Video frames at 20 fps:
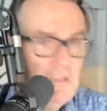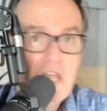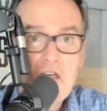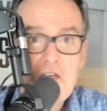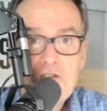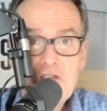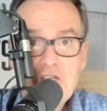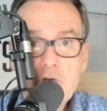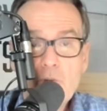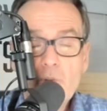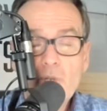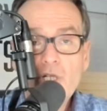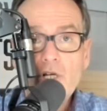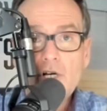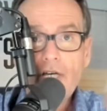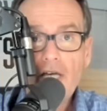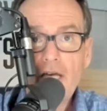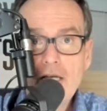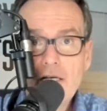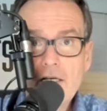you would
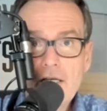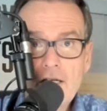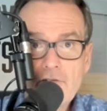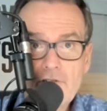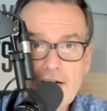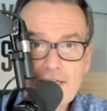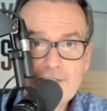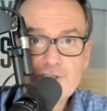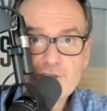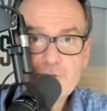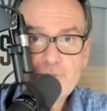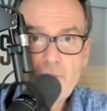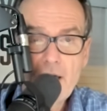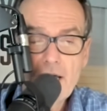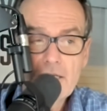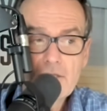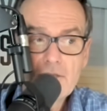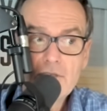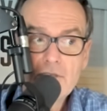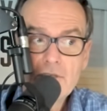look at, in
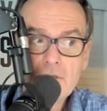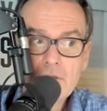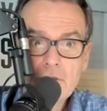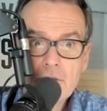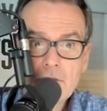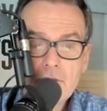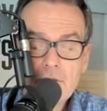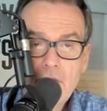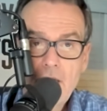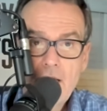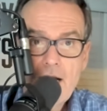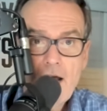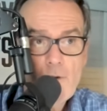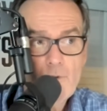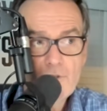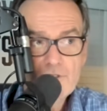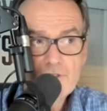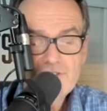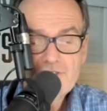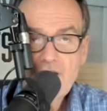retrospect, and I
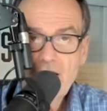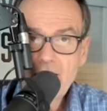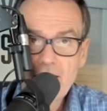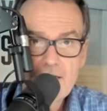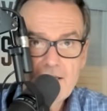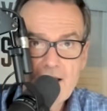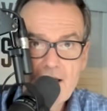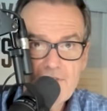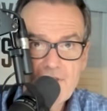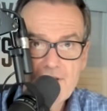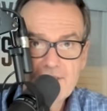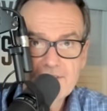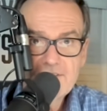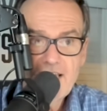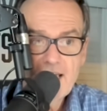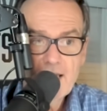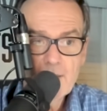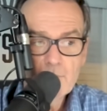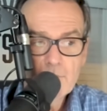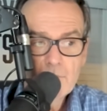was scared to death of his
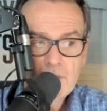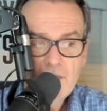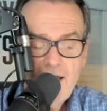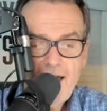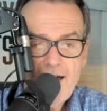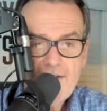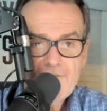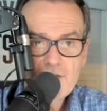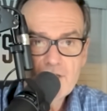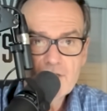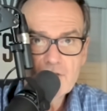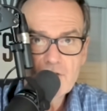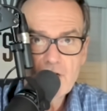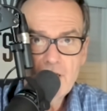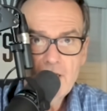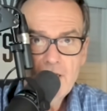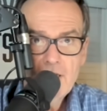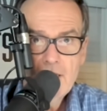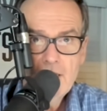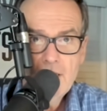damn calf
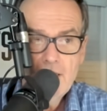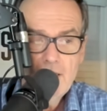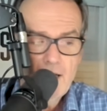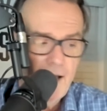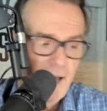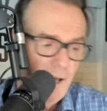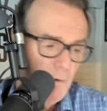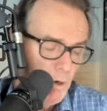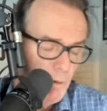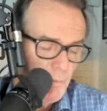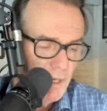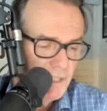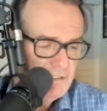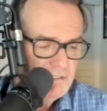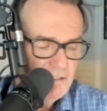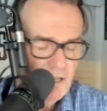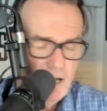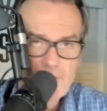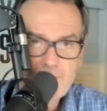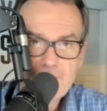injury. I had one
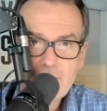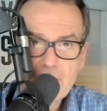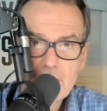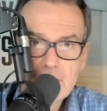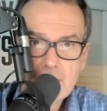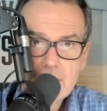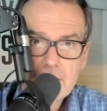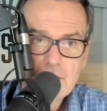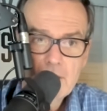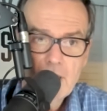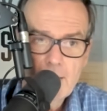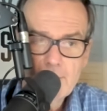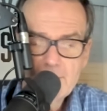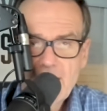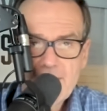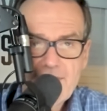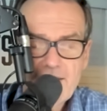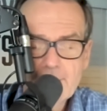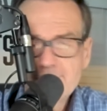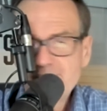myself. I
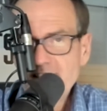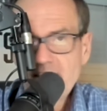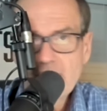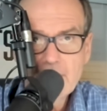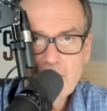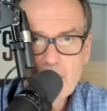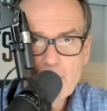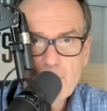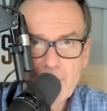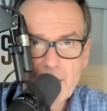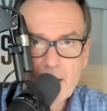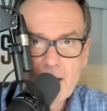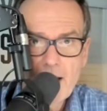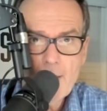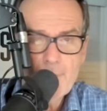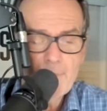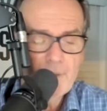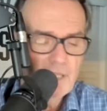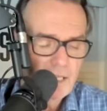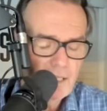think I'm still limping. It
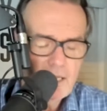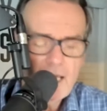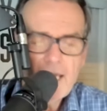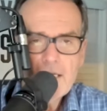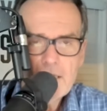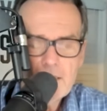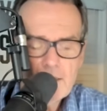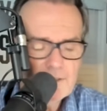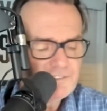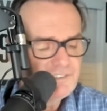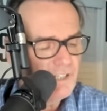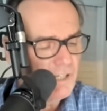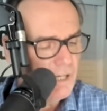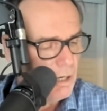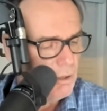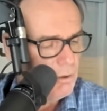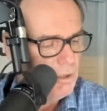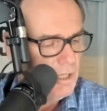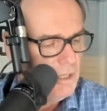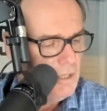happened like 8 years
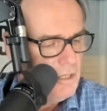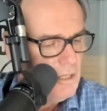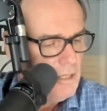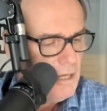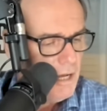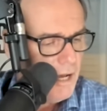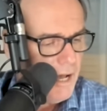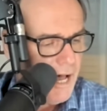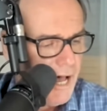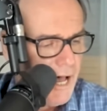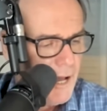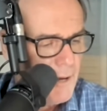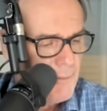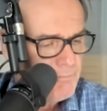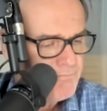ago. But,